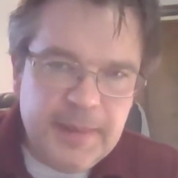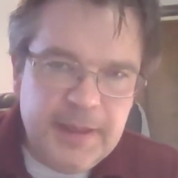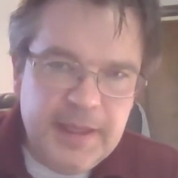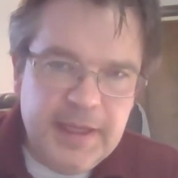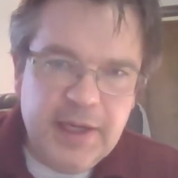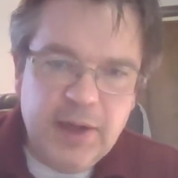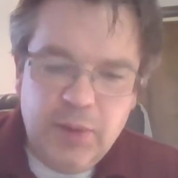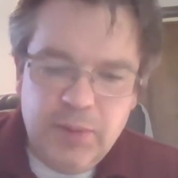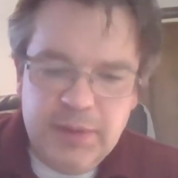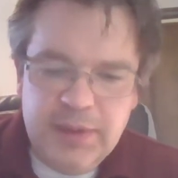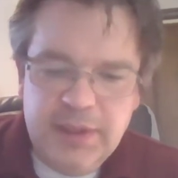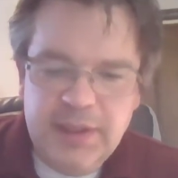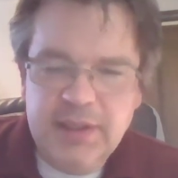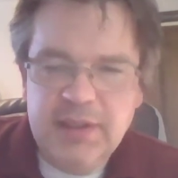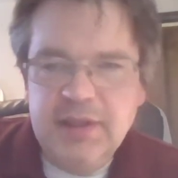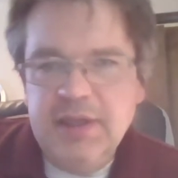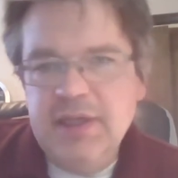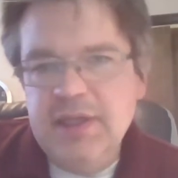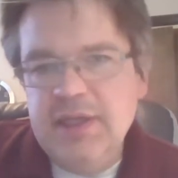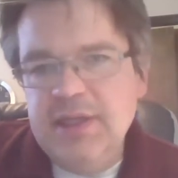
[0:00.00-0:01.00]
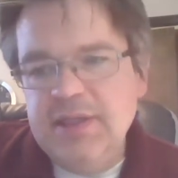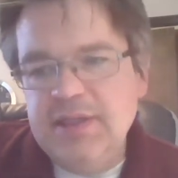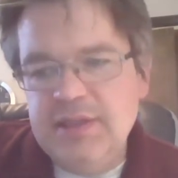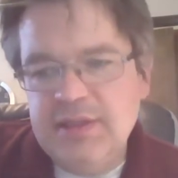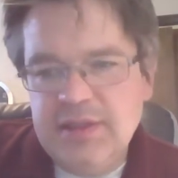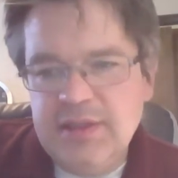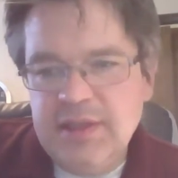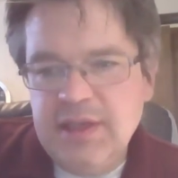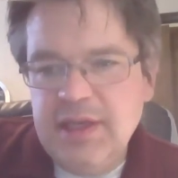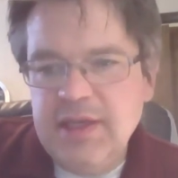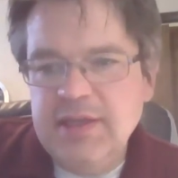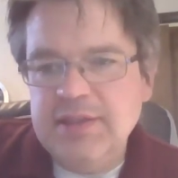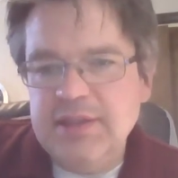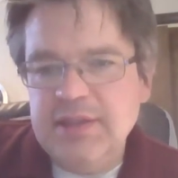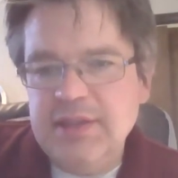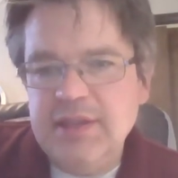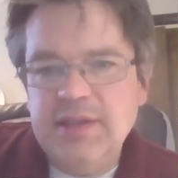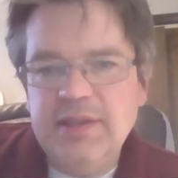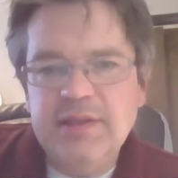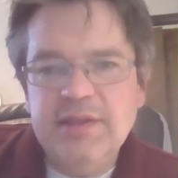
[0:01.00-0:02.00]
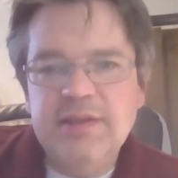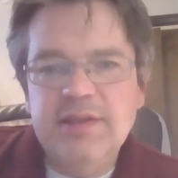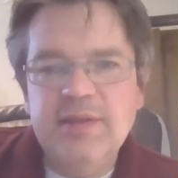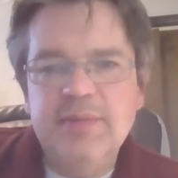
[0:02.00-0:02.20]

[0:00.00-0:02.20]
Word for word: He only needs Daisy